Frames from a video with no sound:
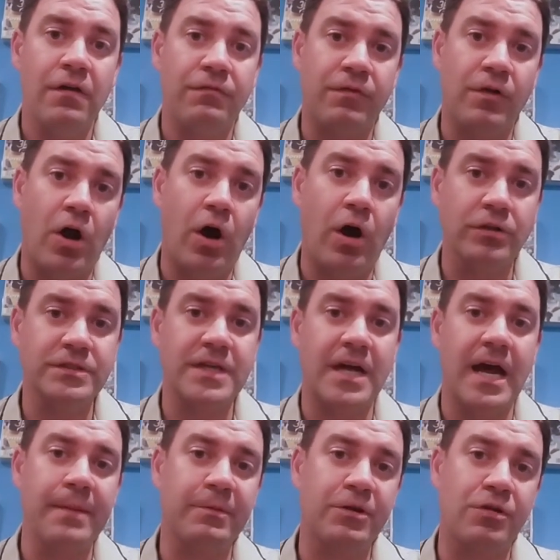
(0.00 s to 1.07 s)
for all
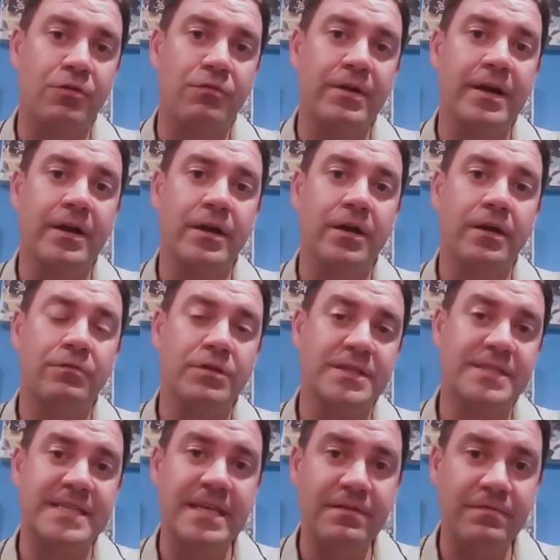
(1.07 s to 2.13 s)
time career
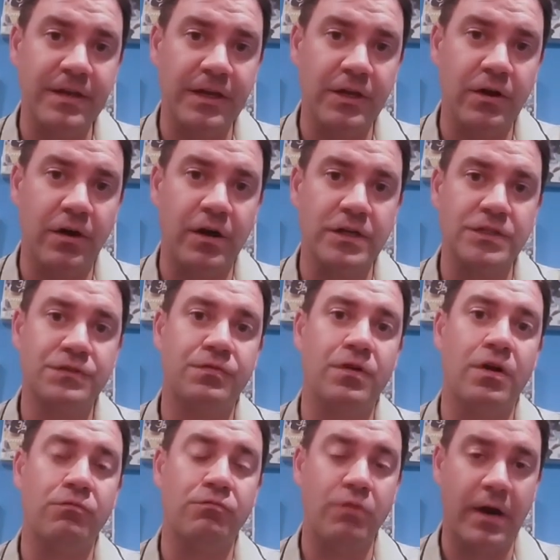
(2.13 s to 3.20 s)
receiving yards for
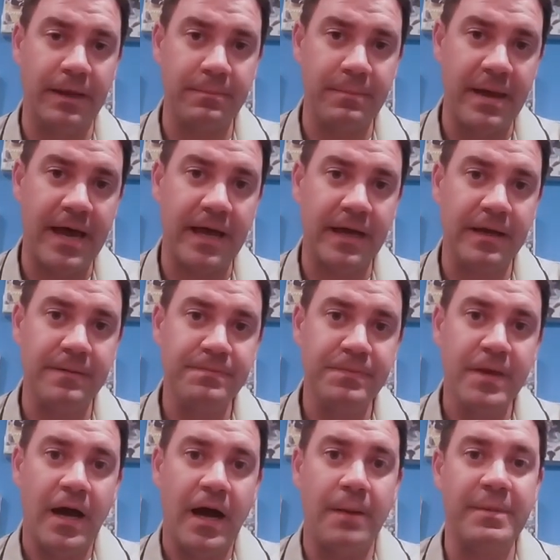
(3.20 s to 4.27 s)
a running back.
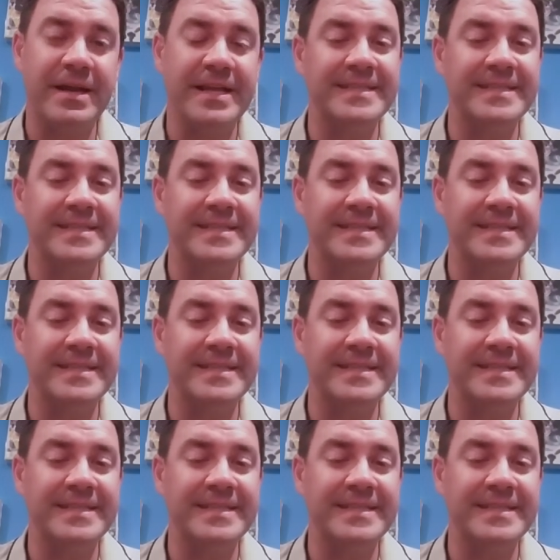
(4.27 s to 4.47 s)
Um, and